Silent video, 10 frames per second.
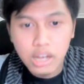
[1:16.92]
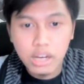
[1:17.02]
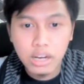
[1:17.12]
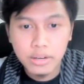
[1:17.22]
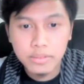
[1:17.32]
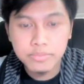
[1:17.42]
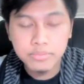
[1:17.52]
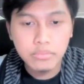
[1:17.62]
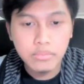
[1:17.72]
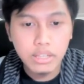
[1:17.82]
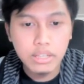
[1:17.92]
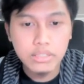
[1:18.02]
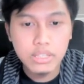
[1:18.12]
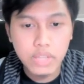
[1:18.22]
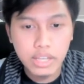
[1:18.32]

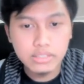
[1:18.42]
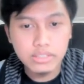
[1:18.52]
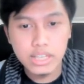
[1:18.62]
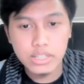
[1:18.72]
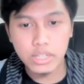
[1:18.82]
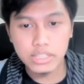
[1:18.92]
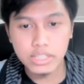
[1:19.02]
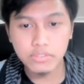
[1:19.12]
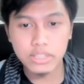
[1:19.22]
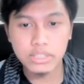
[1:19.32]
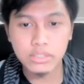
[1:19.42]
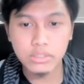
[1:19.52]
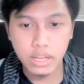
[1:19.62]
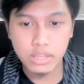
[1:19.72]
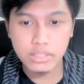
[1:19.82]
The second is reservation
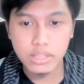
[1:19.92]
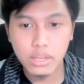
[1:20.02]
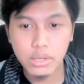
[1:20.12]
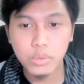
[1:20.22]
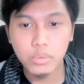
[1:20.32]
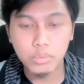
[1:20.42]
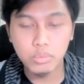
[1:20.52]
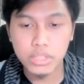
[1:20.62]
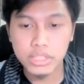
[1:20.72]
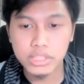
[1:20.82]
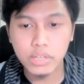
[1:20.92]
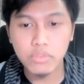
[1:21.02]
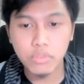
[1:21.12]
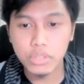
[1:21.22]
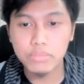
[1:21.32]
class, which
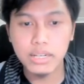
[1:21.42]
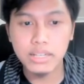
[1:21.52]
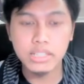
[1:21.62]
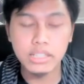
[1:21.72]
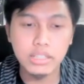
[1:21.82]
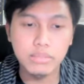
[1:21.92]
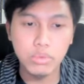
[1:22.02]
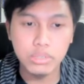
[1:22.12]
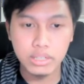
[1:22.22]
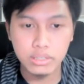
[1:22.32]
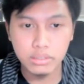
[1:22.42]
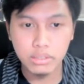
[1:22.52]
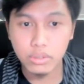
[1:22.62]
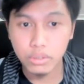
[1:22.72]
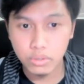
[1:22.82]
for managing the booking
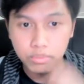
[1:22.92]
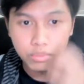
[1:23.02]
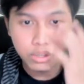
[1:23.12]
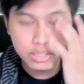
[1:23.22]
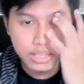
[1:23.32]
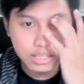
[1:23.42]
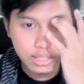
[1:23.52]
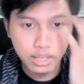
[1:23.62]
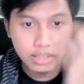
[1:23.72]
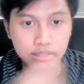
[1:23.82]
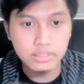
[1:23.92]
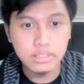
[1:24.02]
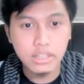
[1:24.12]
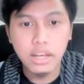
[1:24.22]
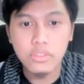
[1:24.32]
room process, and
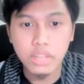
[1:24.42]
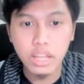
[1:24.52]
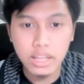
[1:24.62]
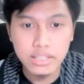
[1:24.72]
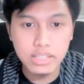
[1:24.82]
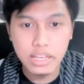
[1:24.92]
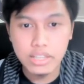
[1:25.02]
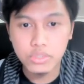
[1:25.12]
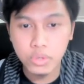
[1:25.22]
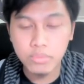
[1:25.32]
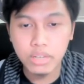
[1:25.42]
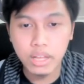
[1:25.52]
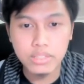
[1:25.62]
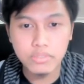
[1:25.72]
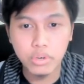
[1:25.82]
the last is room
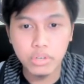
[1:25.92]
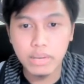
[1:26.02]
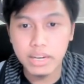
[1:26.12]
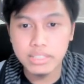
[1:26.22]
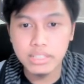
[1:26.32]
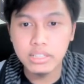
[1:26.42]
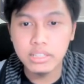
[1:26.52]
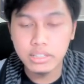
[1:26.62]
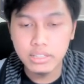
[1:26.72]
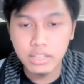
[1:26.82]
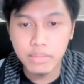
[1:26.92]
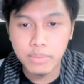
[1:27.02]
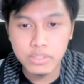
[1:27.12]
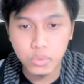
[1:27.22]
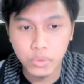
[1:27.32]
class for managing the
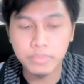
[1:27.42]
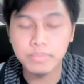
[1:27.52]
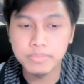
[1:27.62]
database room.